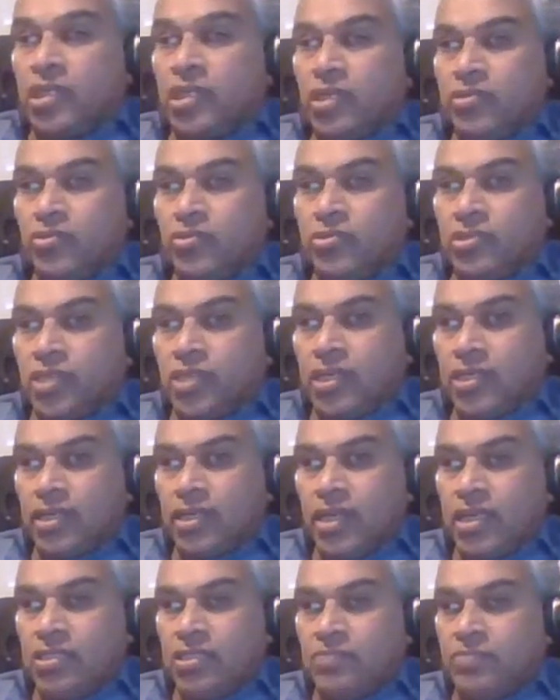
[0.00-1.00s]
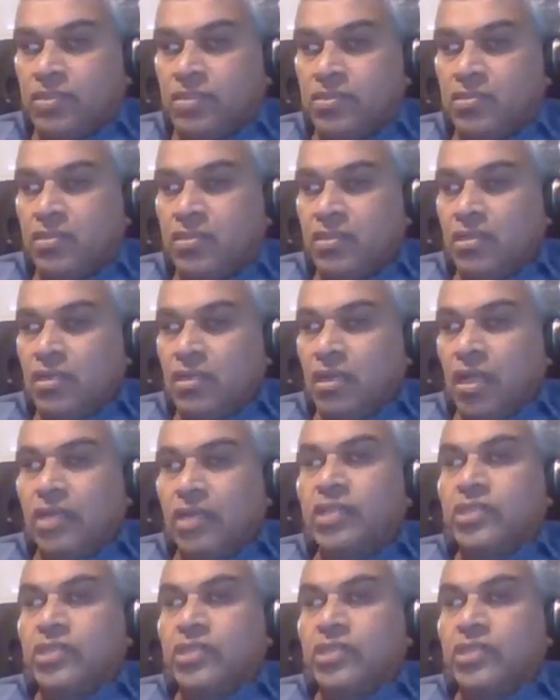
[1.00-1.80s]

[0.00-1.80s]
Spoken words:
electrostatic aspects. And